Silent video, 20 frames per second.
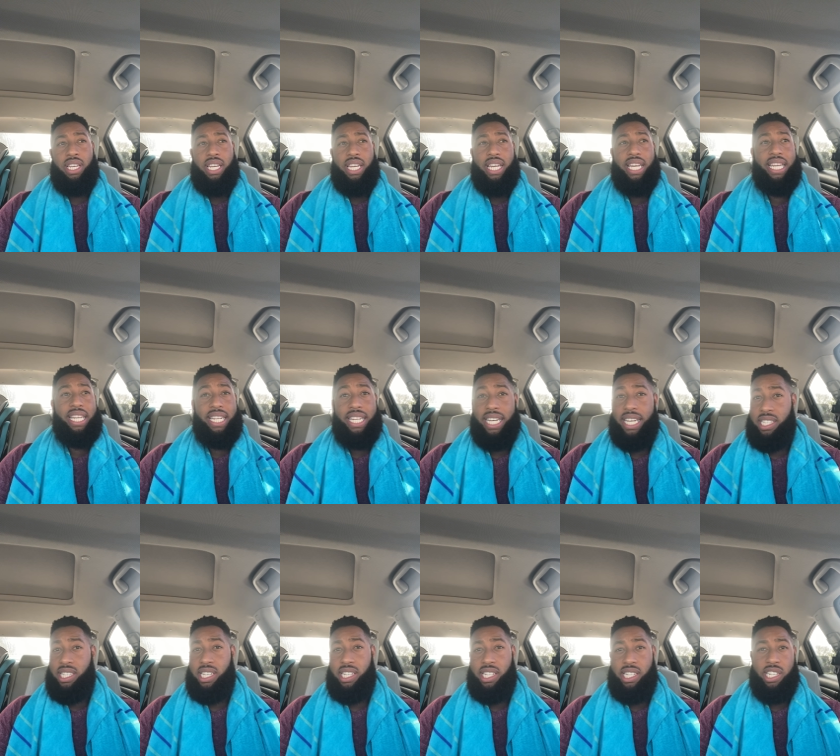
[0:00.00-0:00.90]
he
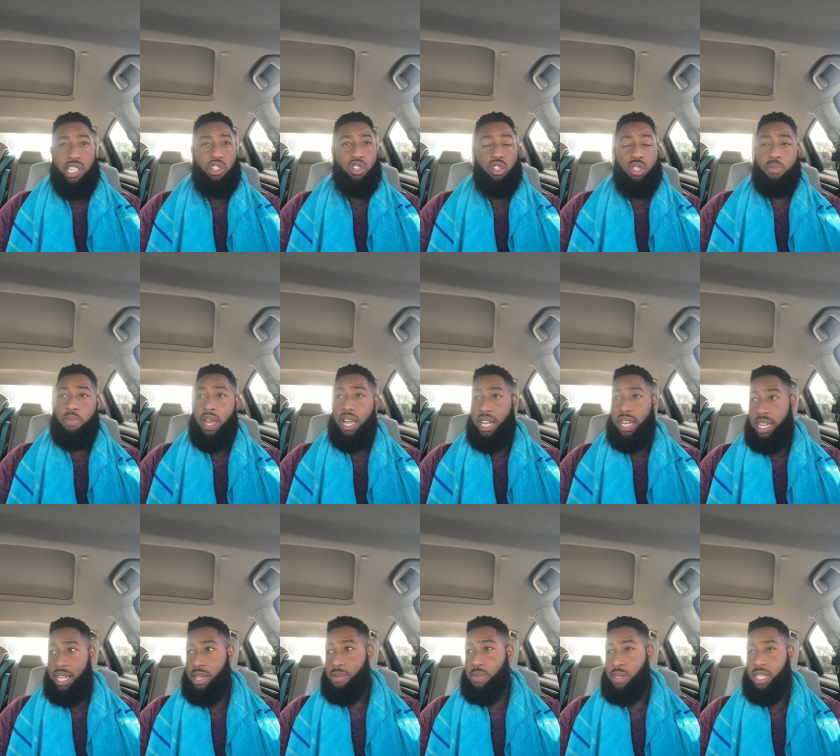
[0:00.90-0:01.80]
did to disrespect
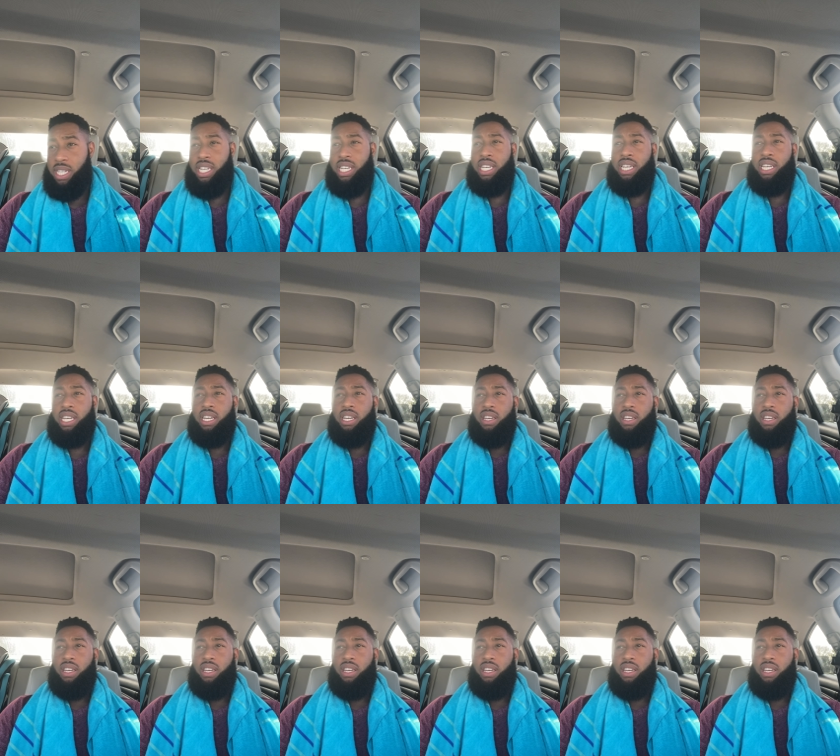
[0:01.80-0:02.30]
Nipsey